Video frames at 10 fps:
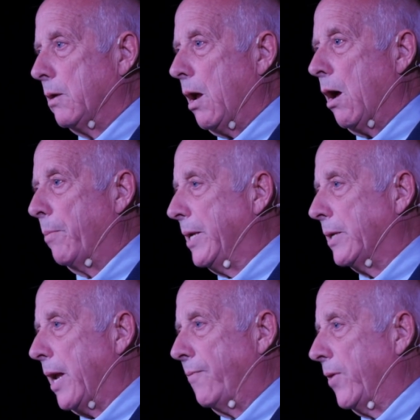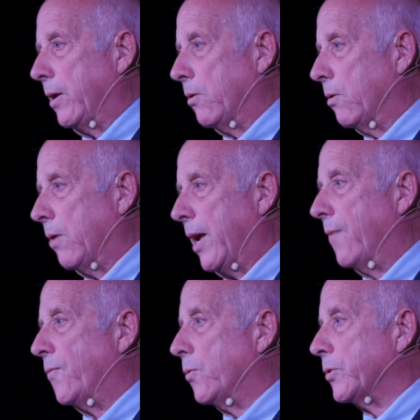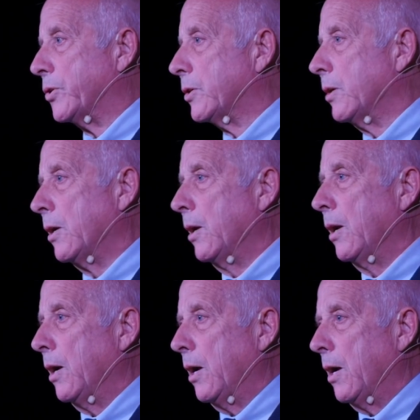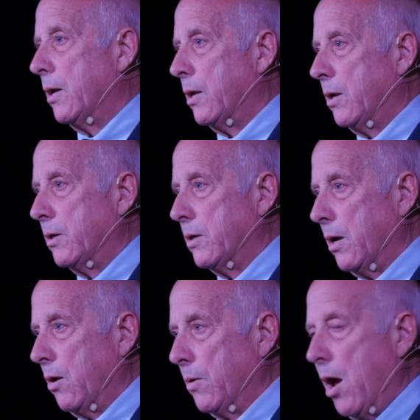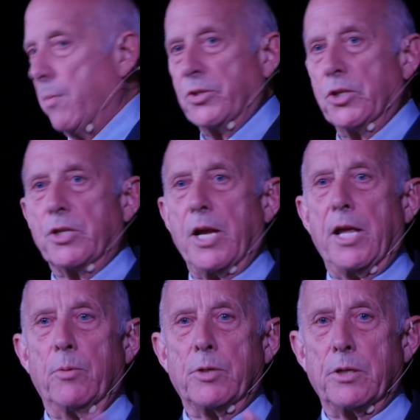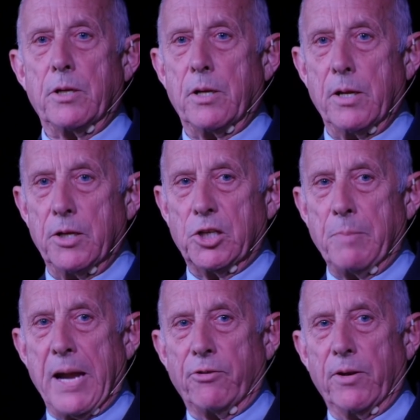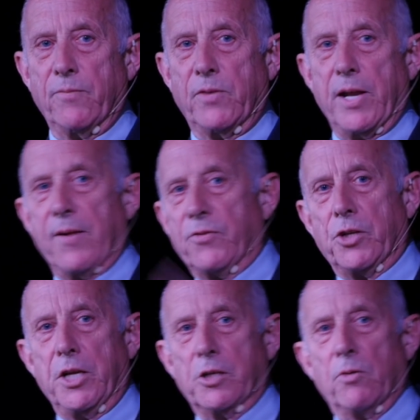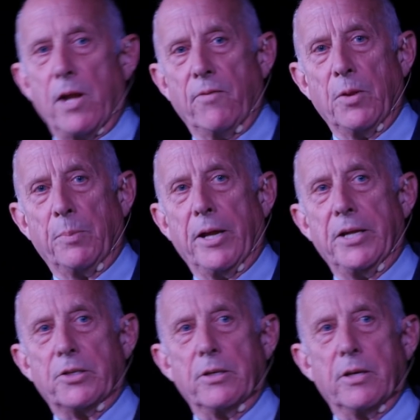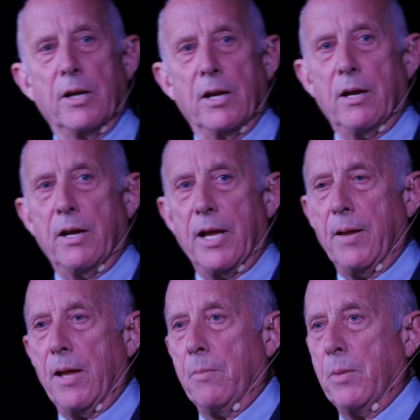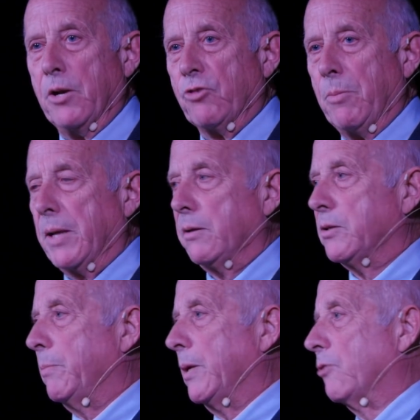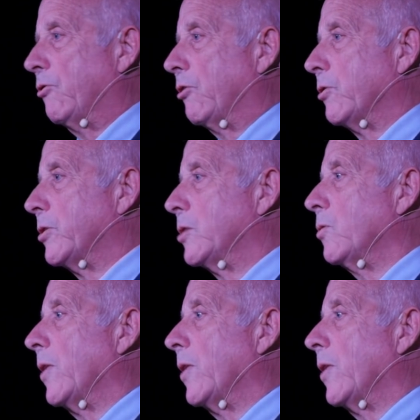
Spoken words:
Army, Navy or Air Force, and on Armistice Day there was a smattering of DFCs all over the place, and military medals and military crosses, all